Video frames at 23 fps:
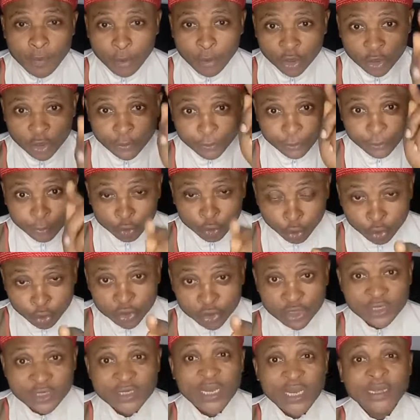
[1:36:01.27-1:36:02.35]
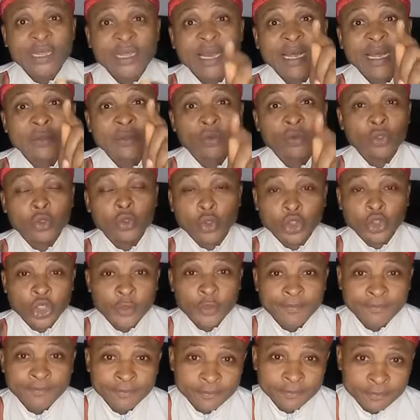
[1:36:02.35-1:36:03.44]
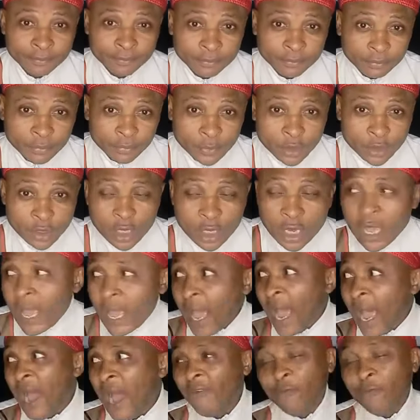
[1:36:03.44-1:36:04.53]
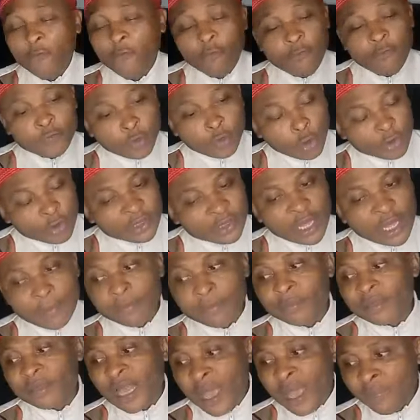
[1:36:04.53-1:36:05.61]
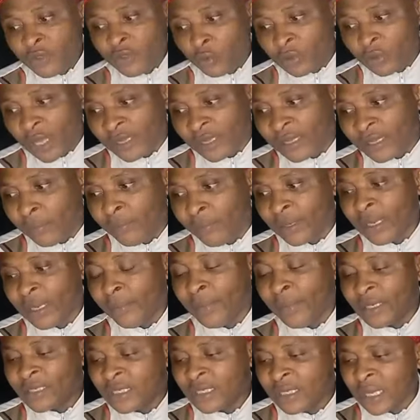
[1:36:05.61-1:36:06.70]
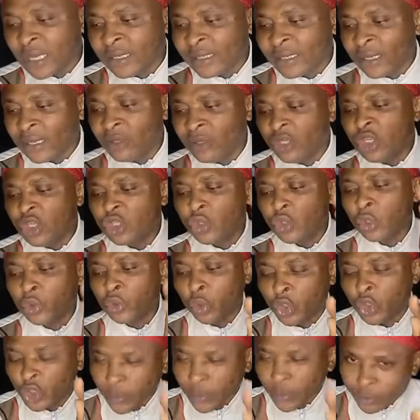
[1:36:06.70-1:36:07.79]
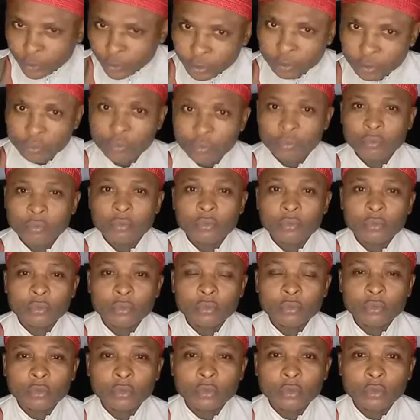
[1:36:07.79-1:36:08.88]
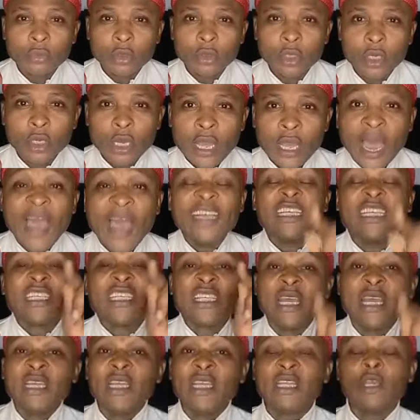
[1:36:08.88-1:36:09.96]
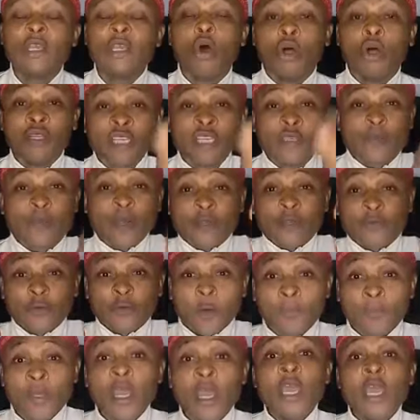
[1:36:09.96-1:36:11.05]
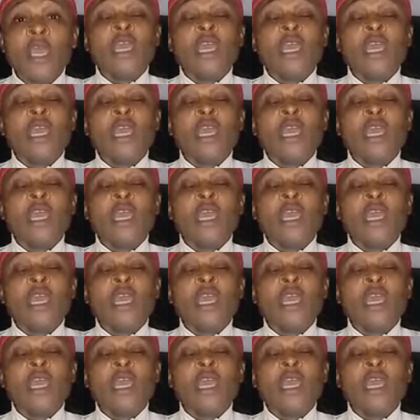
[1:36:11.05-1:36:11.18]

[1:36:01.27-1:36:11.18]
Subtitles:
But the truth is that they cannot touch him. I have told them times with that number that Mazi Nnamdi Kanu is untouchable. I said it on this platform.